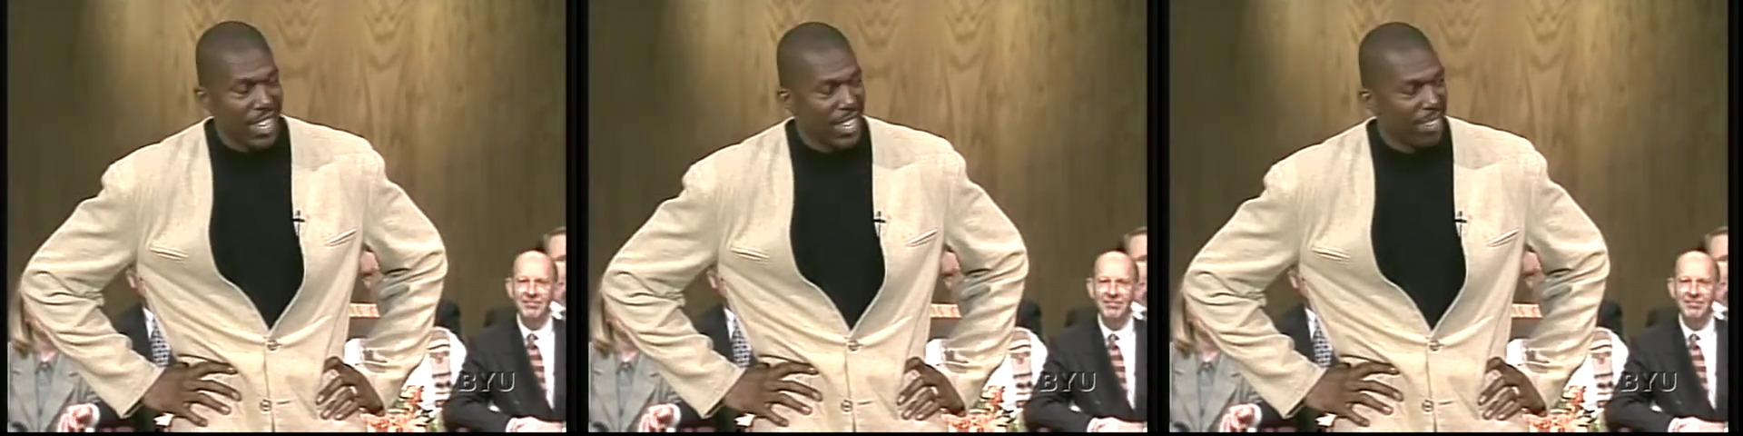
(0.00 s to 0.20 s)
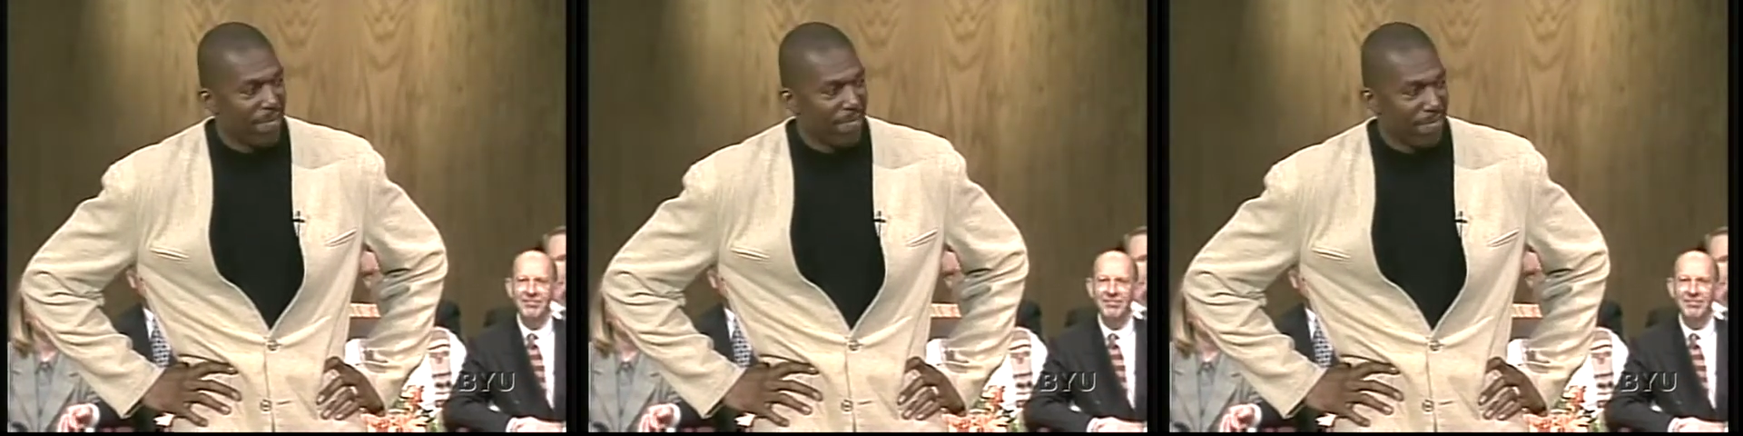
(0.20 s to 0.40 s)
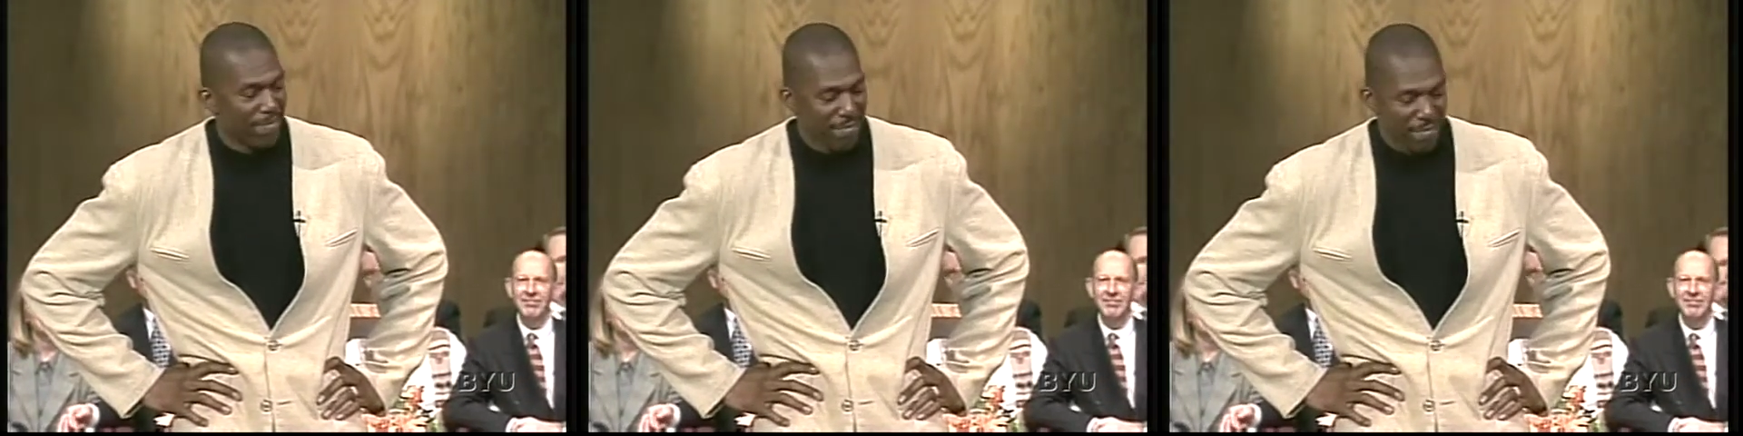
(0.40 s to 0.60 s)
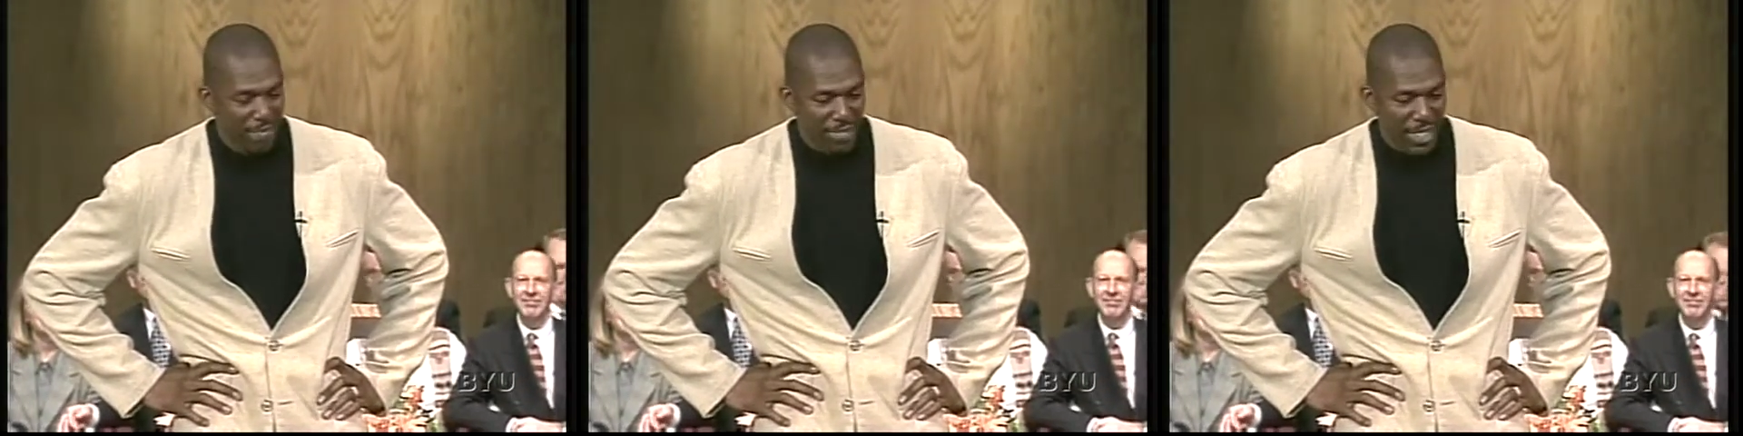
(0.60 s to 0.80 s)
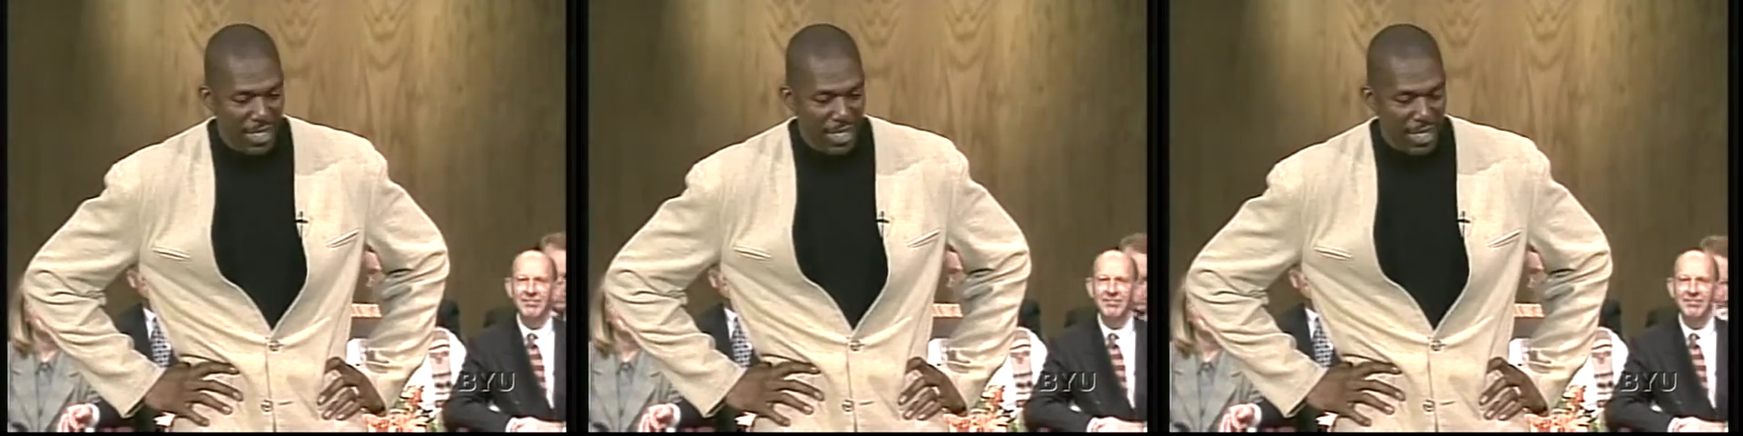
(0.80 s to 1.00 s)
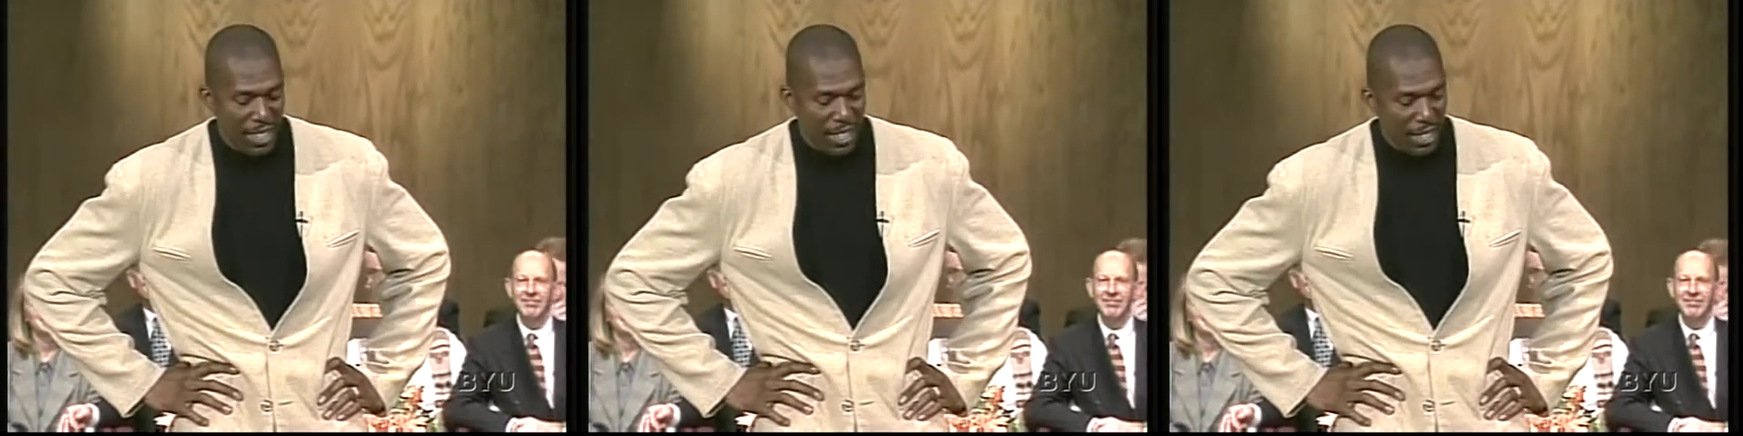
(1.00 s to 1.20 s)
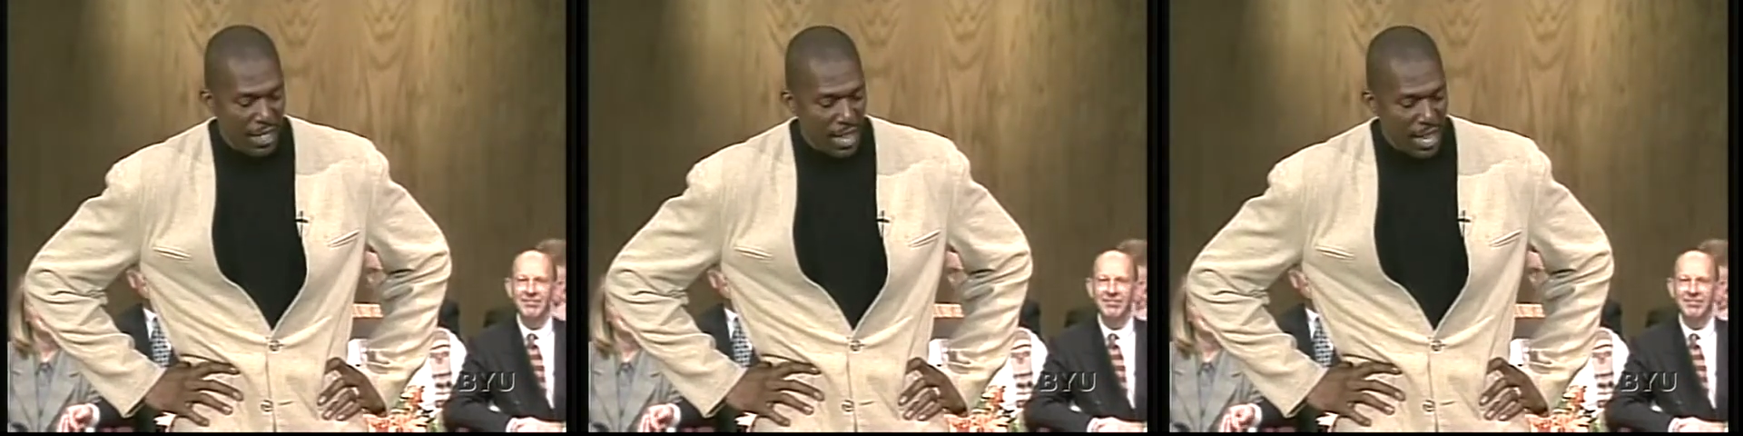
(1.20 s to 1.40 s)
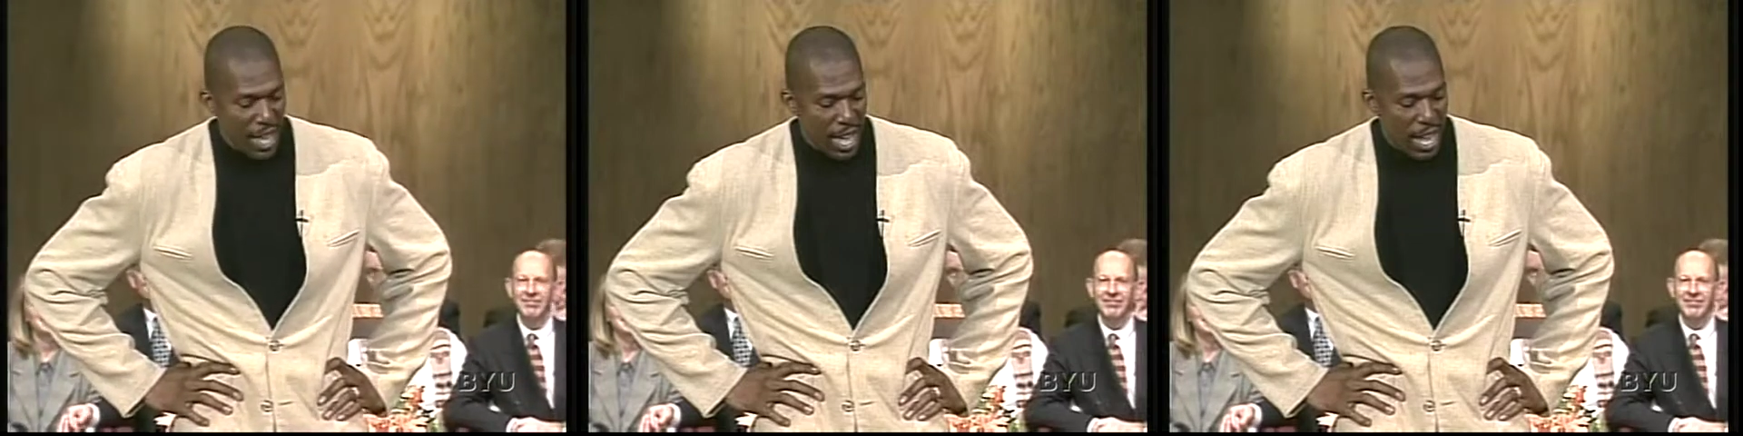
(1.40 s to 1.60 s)
huh?
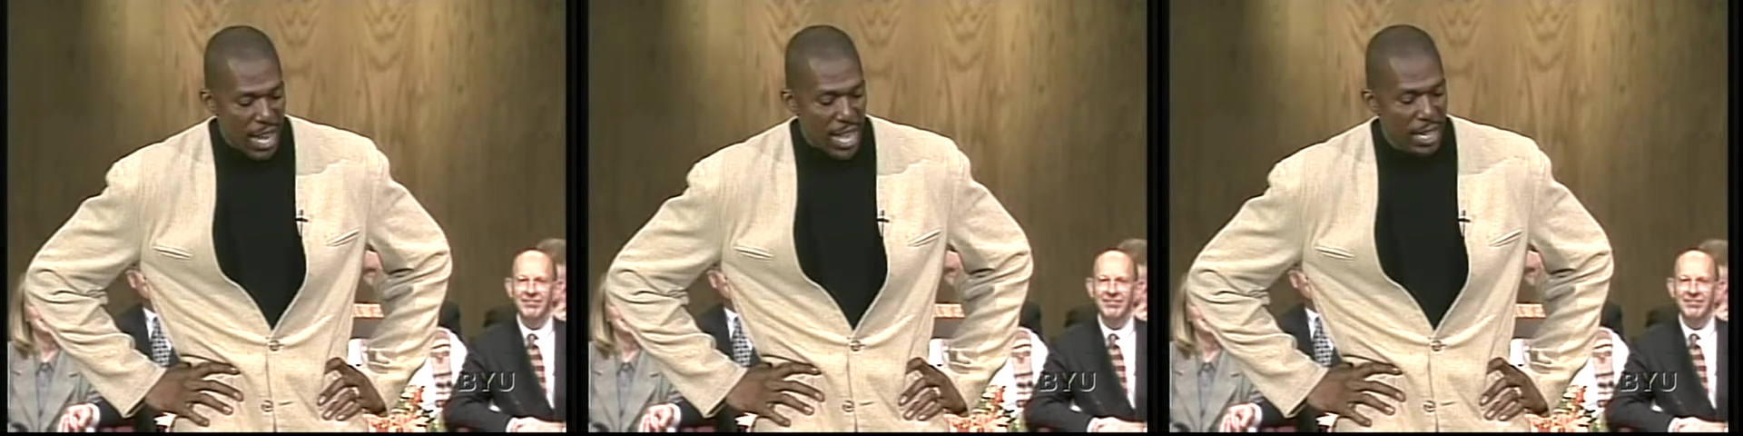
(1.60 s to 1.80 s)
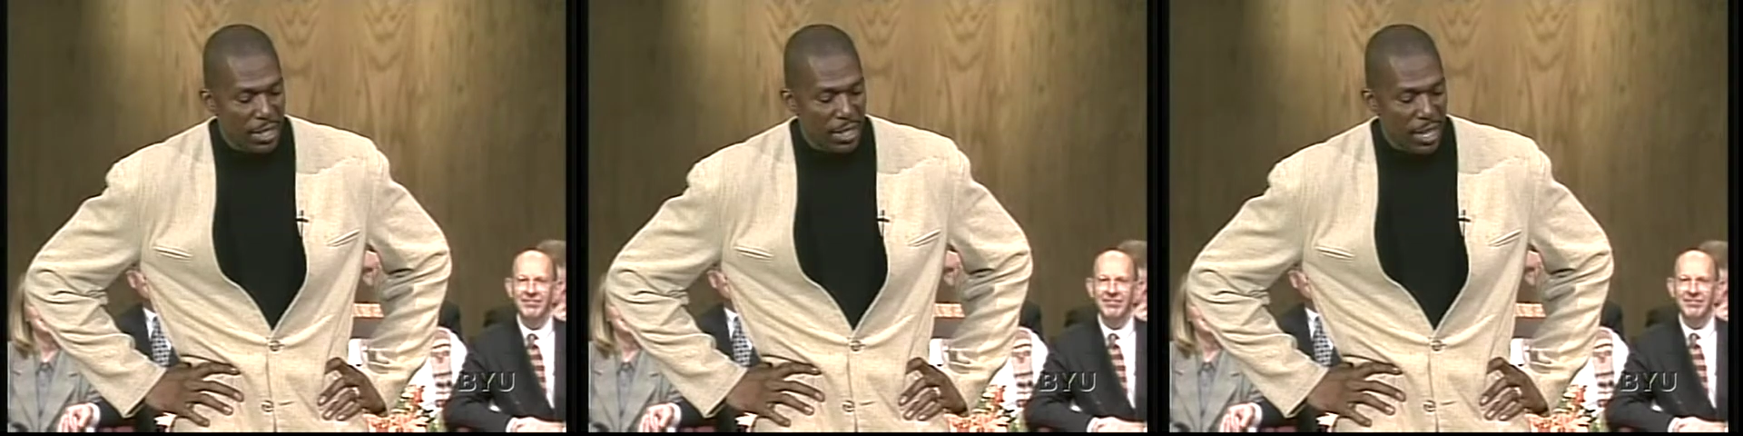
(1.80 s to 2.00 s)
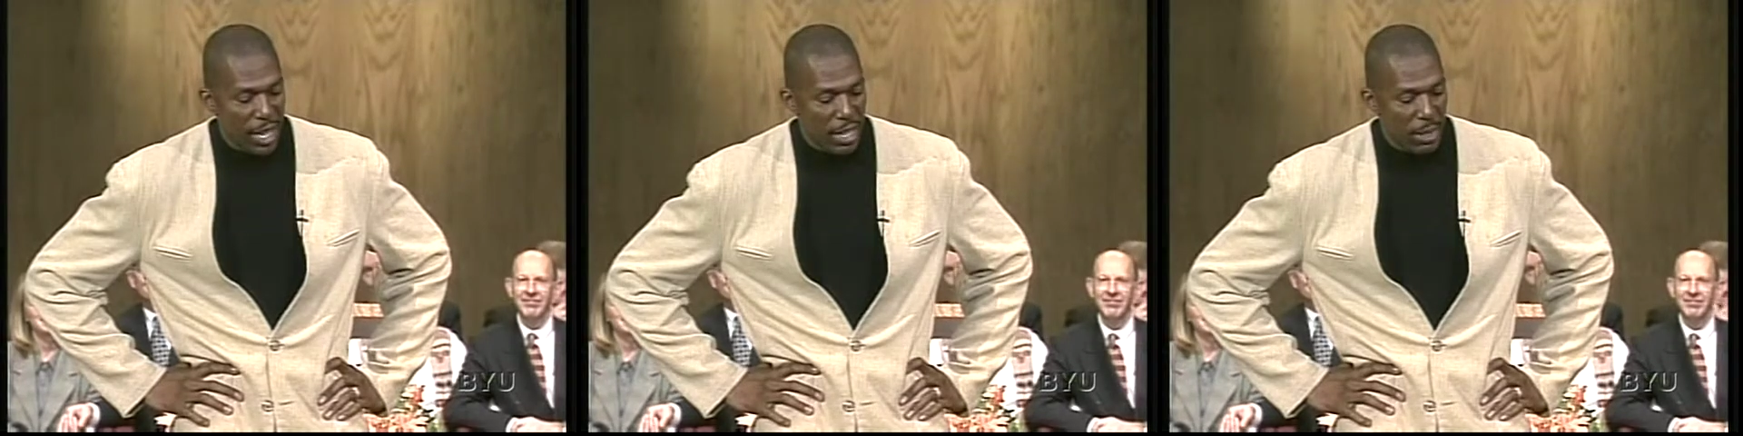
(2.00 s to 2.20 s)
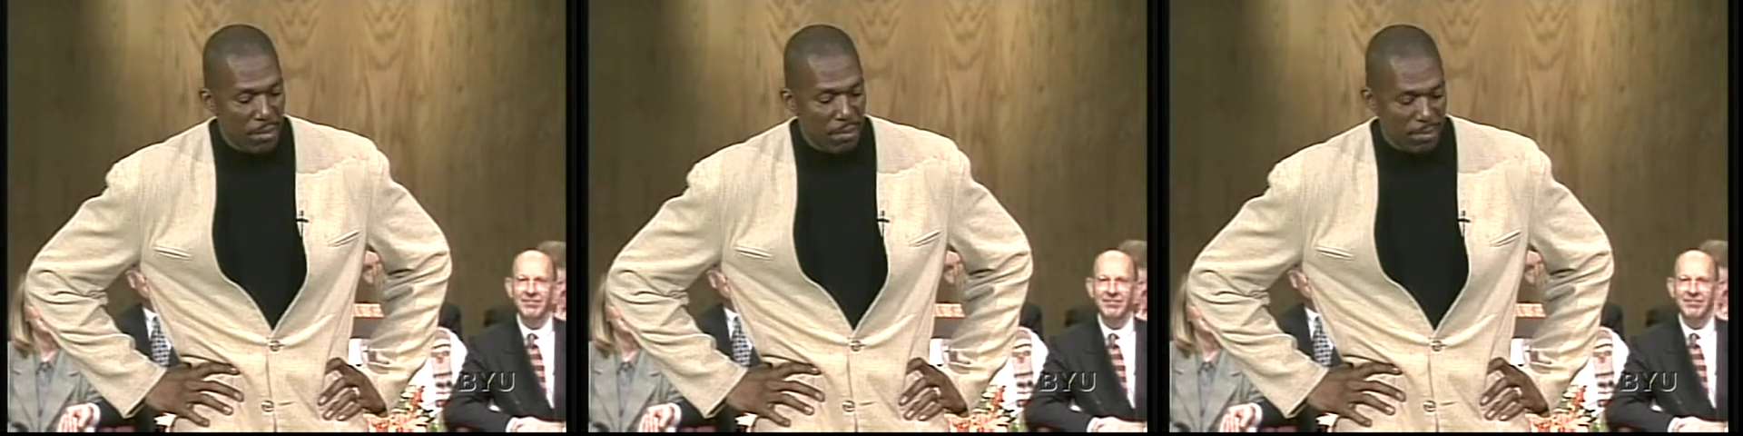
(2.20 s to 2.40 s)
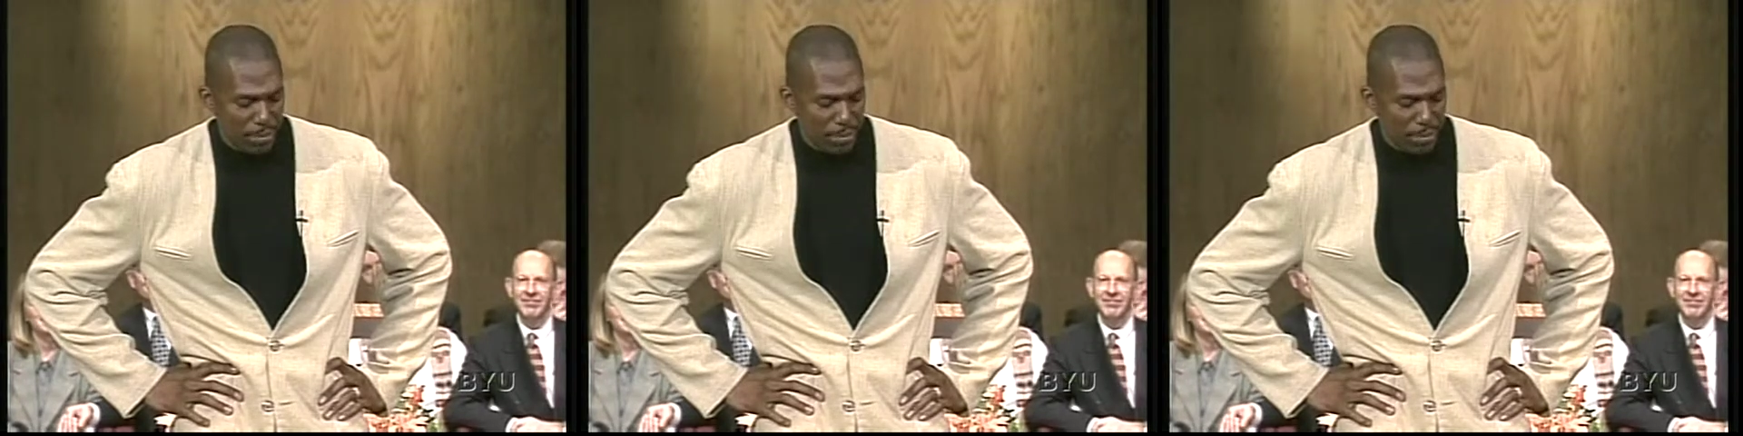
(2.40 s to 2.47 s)
And I'd say,